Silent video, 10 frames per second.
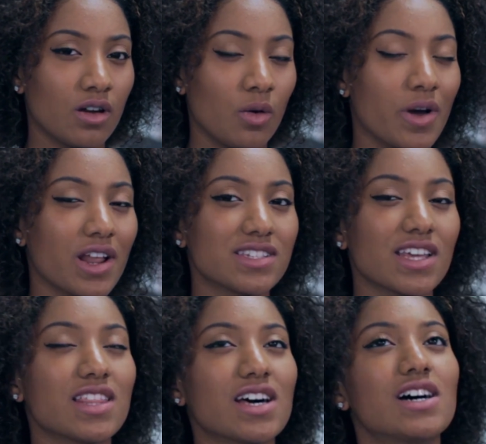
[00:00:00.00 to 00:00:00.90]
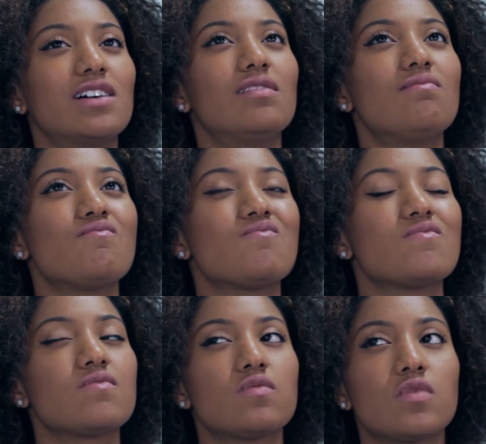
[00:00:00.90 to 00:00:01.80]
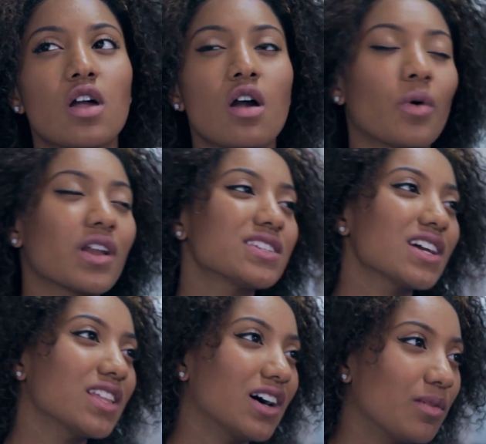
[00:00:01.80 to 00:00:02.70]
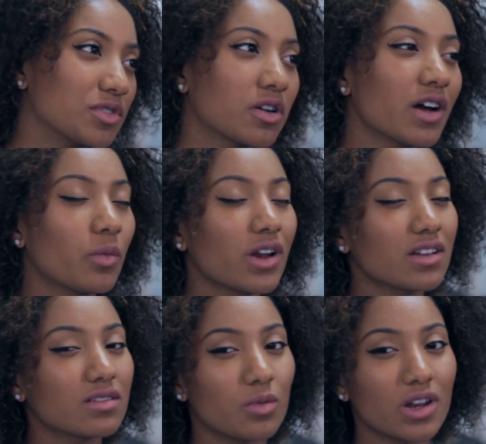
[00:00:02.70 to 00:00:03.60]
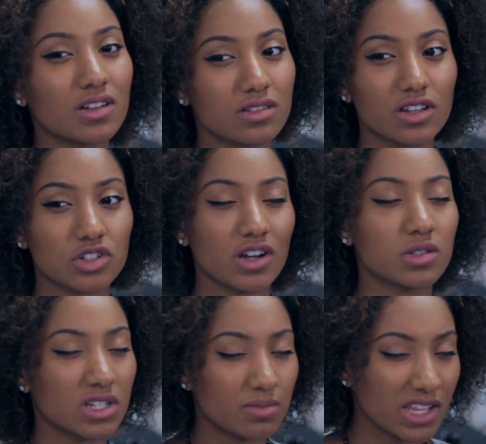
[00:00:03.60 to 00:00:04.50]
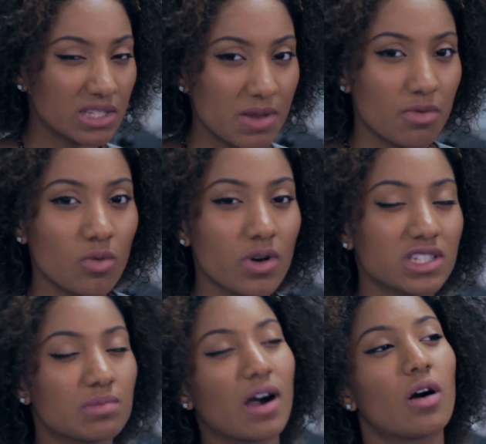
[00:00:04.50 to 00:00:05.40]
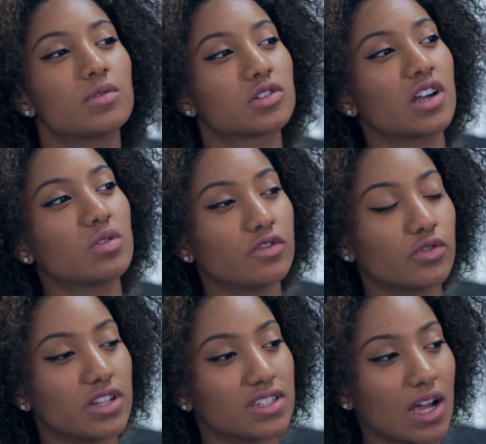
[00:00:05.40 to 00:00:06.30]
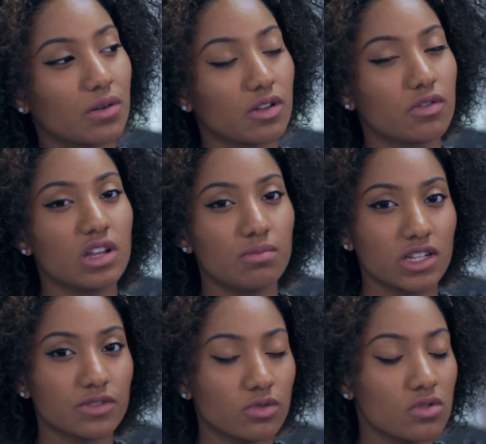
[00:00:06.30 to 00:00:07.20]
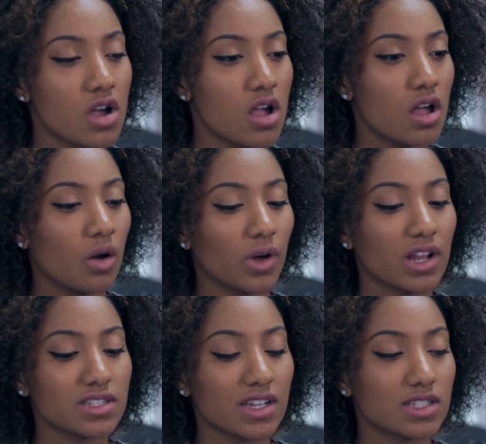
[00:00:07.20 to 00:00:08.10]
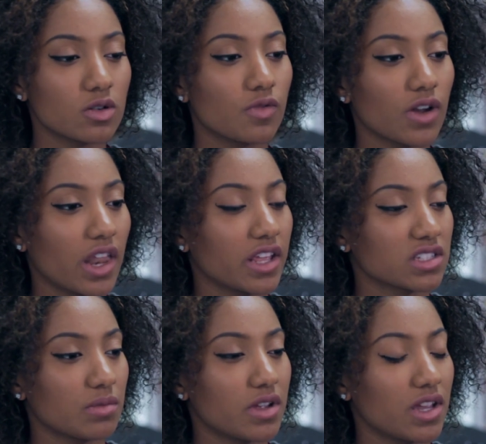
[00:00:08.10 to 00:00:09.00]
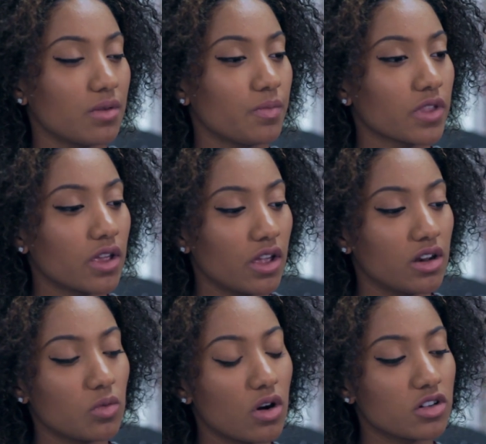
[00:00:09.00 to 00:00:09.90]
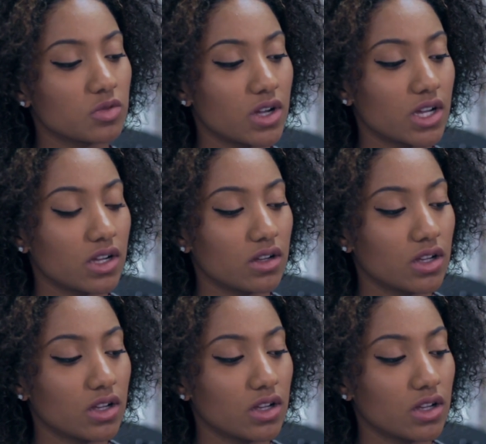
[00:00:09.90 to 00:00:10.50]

When I say that, I'm trying. When I try to explain to people what it's about, I'm trying to avoid sounding really blissful. When I say silver linings, I mean in a world where